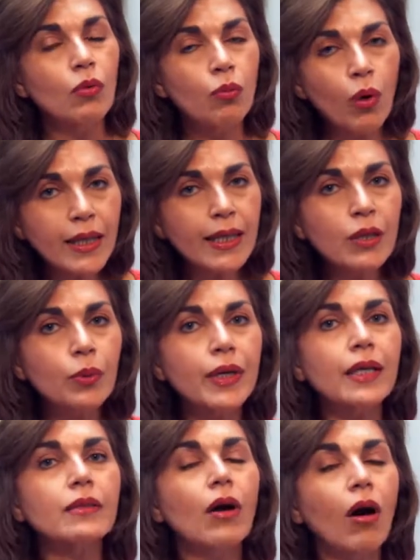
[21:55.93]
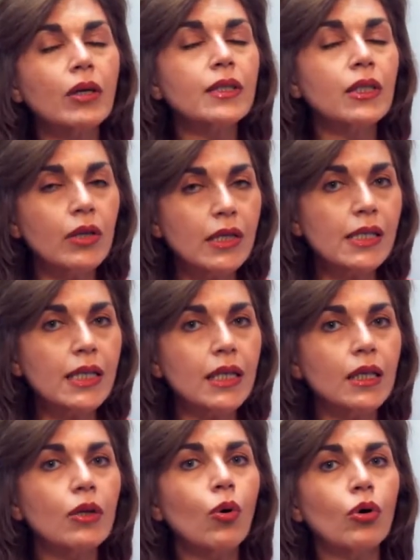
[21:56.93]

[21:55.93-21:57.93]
One liquid, Articulosil